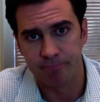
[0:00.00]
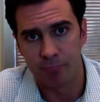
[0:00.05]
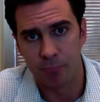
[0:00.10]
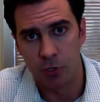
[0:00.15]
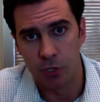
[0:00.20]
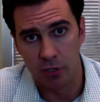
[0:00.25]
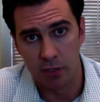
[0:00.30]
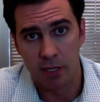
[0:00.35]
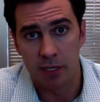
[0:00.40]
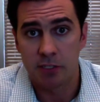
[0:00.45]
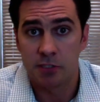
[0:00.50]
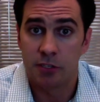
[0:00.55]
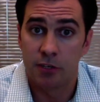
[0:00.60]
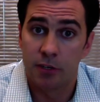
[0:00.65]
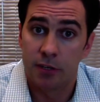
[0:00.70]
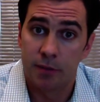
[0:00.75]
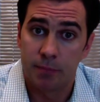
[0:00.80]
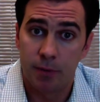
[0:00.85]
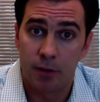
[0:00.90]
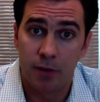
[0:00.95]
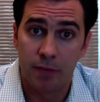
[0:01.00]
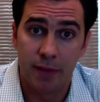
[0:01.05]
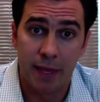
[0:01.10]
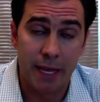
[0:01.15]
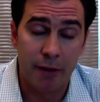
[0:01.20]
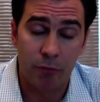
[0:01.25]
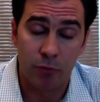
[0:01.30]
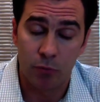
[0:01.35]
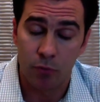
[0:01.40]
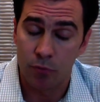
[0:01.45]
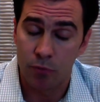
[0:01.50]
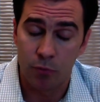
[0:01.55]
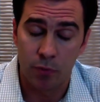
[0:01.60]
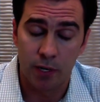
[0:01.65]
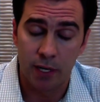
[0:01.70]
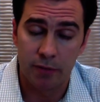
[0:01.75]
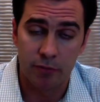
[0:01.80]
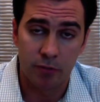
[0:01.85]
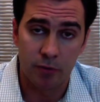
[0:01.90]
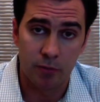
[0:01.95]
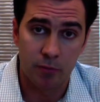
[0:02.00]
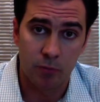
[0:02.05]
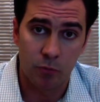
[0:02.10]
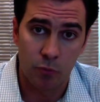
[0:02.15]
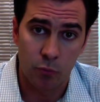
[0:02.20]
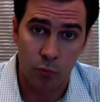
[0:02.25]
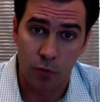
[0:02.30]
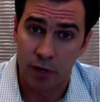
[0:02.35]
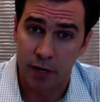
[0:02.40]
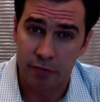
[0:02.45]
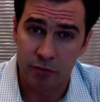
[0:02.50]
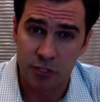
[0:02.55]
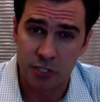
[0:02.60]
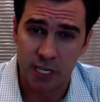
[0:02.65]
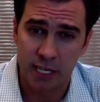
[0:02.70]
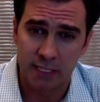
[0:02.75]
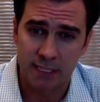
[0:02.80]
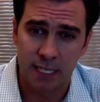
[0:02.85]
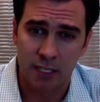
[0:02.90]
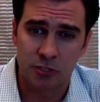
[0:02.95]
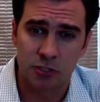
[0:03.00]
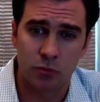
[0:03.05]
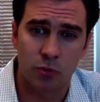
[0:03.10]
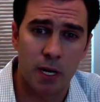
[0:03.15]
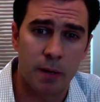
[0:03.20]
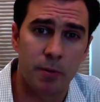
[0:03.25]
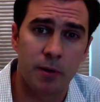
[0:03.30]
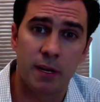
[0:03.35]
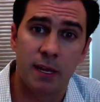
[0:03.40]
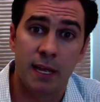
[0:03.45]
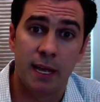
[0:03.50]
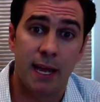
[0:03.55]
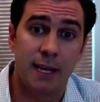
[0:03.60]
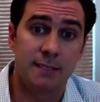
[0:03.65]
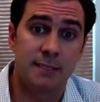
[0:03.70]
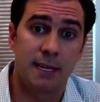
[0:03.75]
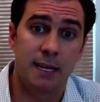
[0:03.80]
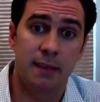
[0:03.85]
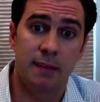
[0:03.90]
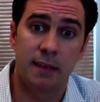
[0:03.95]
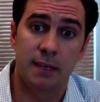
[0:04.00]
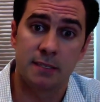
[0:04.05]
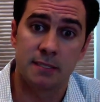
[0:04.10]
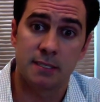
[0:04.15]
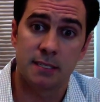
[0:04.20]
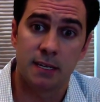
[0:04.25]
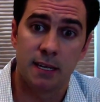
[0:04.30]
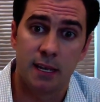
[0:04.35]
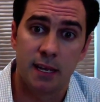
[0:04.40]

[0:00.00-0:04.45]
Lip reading: Good luck to you on that one with whatever shakes out. So Robert, I'll tell you this.